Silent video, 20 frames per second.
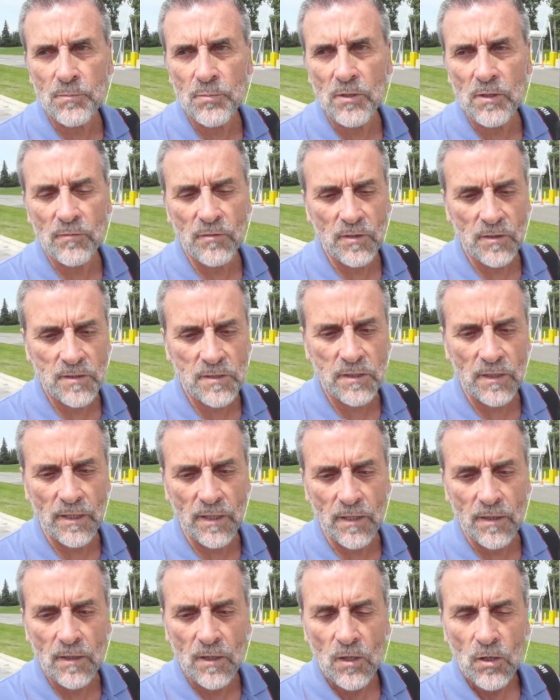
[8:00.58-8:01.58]

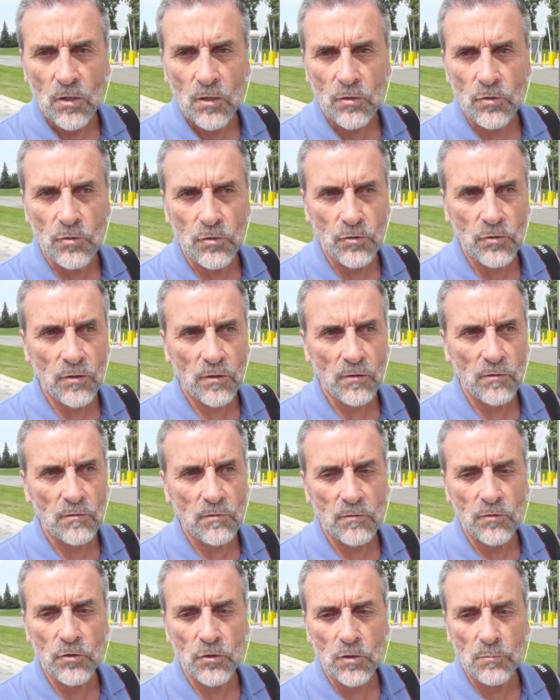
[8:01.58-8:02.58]
previously,
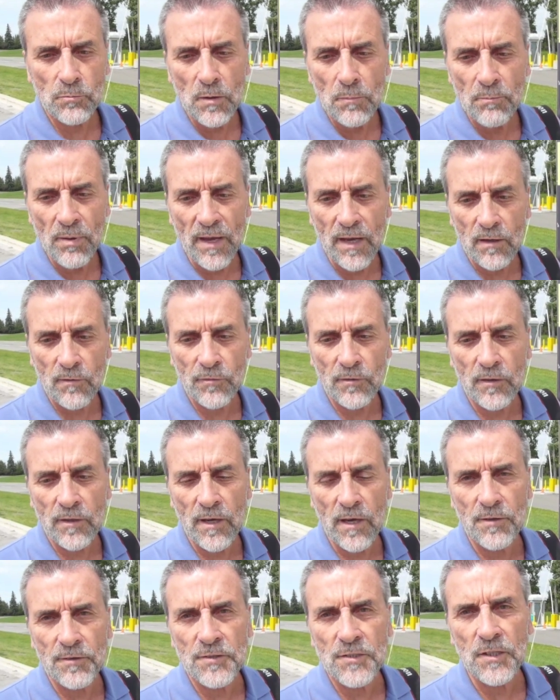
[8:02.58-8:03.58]
you could be paying for
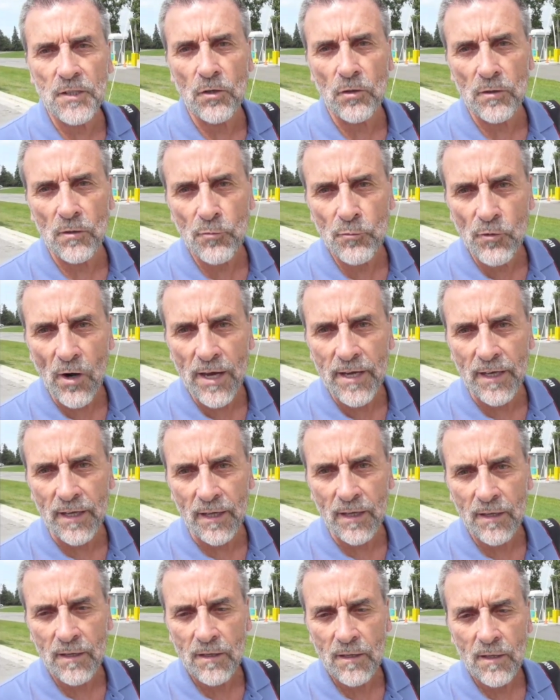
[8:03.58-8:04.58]
kerosene on the
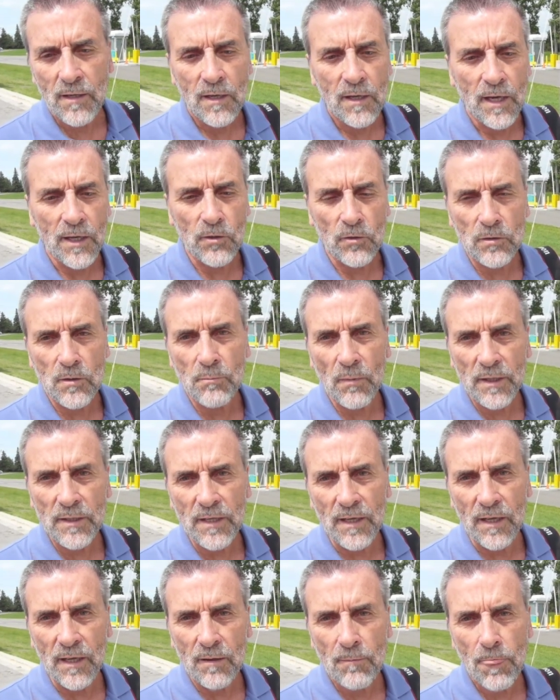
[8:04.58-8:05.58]
Friday, and on the
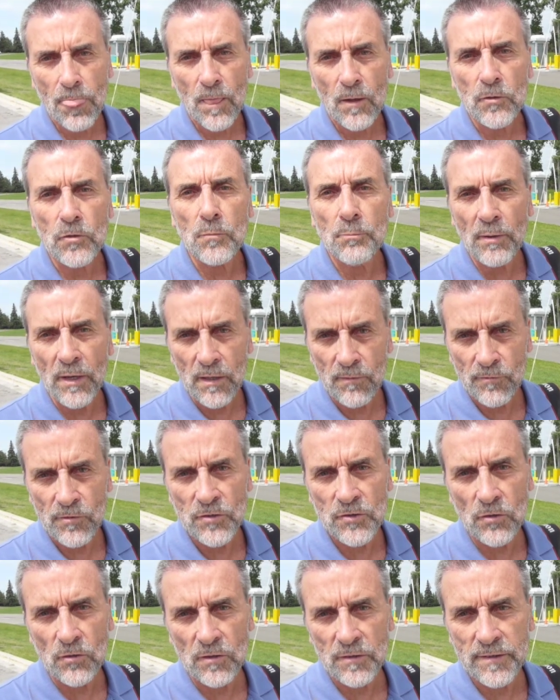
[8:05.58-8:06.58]
Monday you're paying for
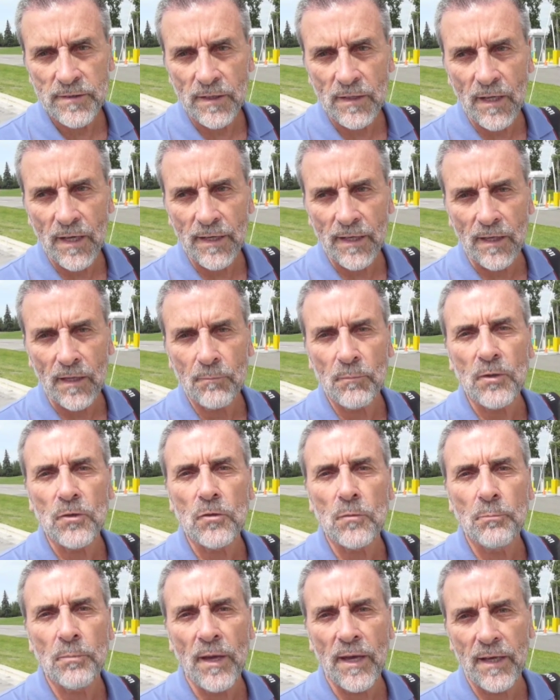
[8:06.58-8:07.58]
solid state lighting, but
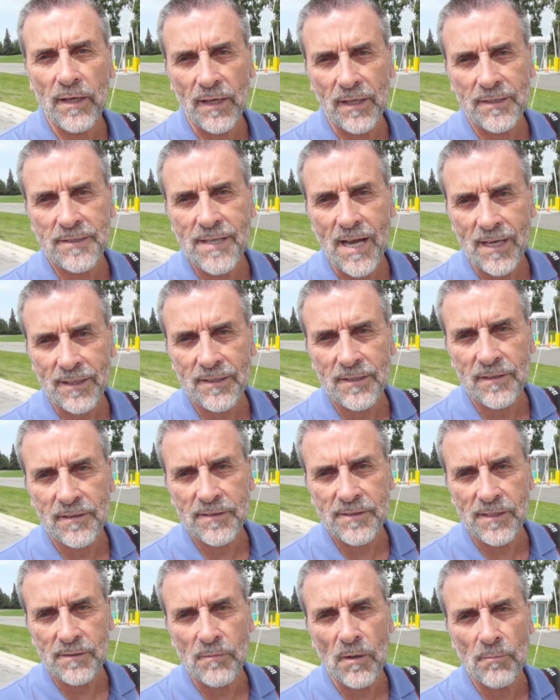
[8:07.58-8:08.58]
you're paying exactly
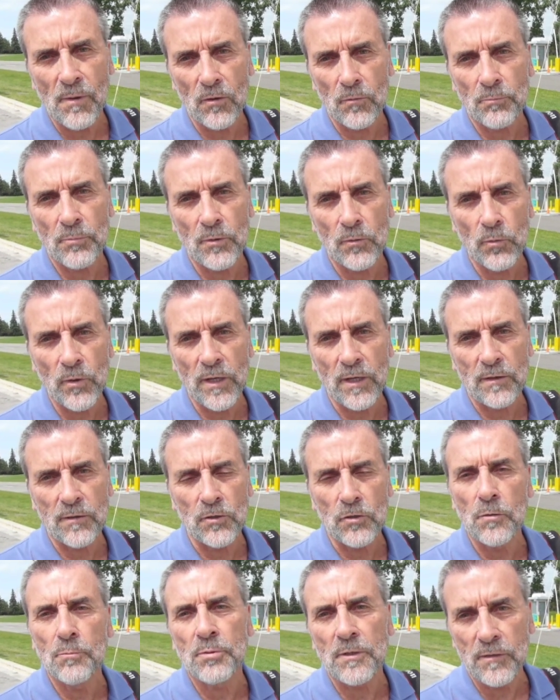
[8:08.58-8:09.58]
the same amount per week
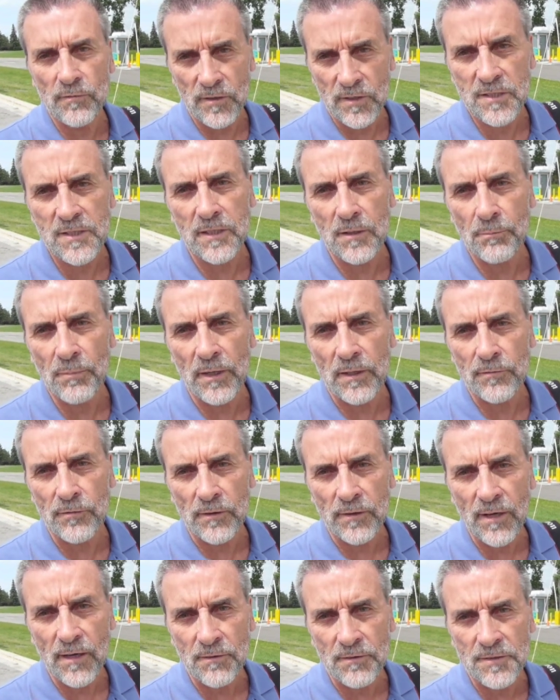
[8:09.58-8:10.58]
that you previously paid for
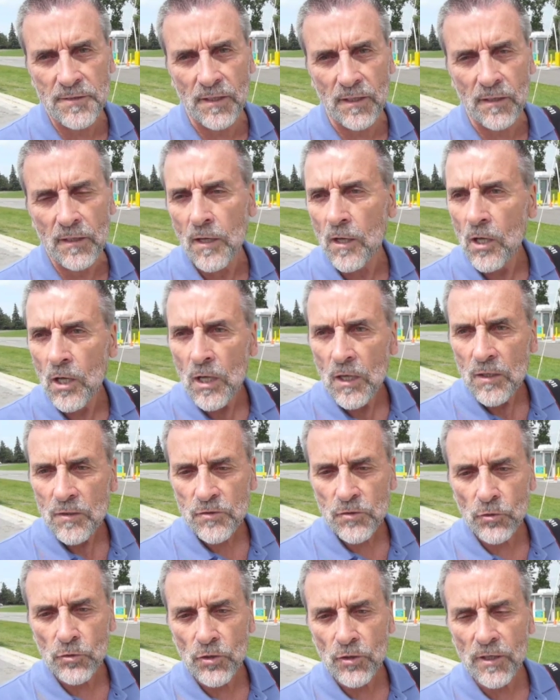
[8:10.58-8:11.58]
kerosene.
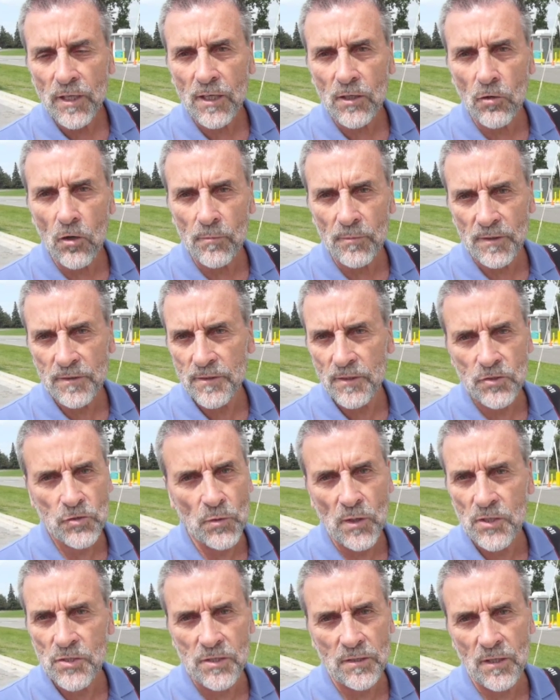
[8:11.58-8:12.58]
So your economic
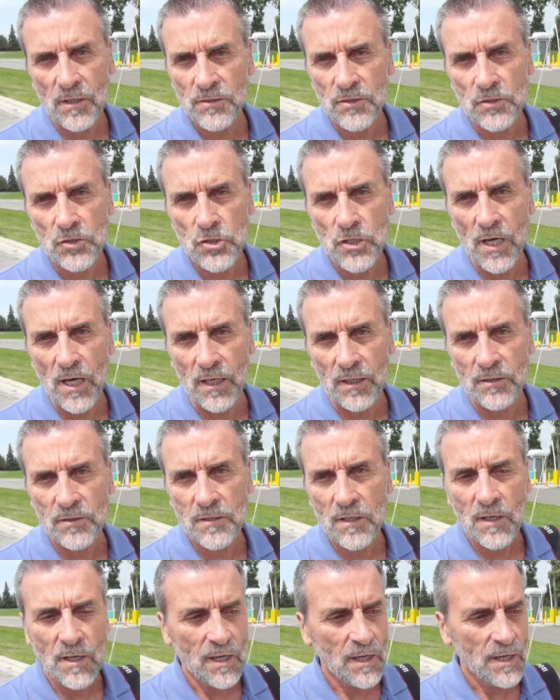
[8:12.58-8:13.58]
situation hasn't changed.
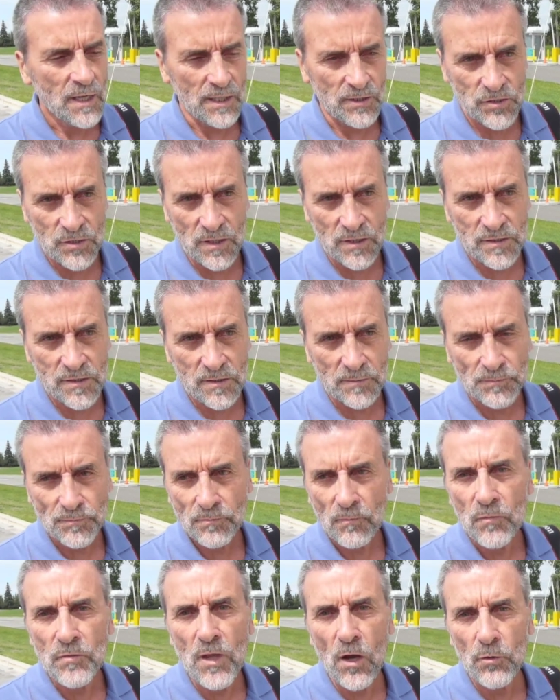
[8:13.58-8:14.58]
It's just
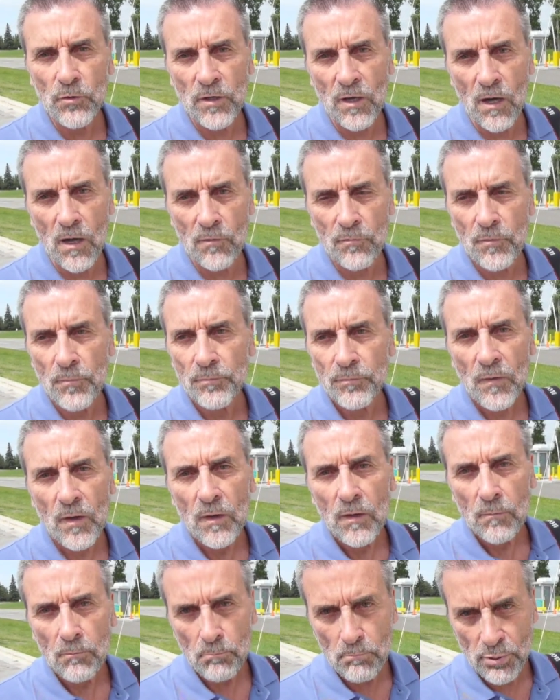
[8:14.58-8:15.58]
now you have
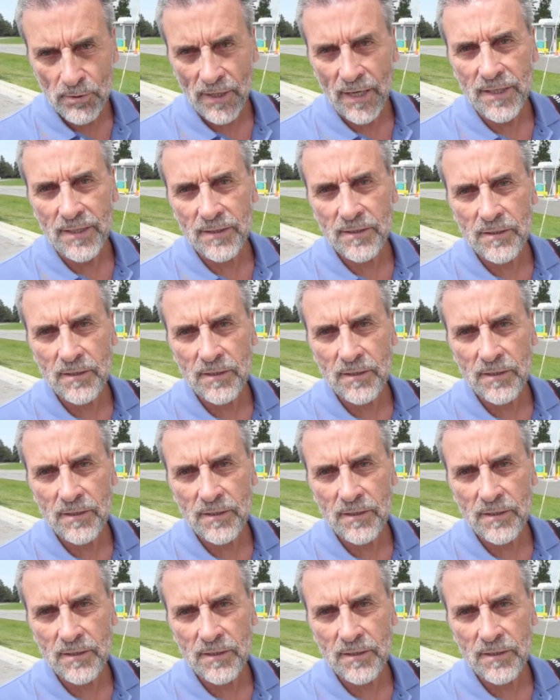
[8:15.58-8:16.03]
bright,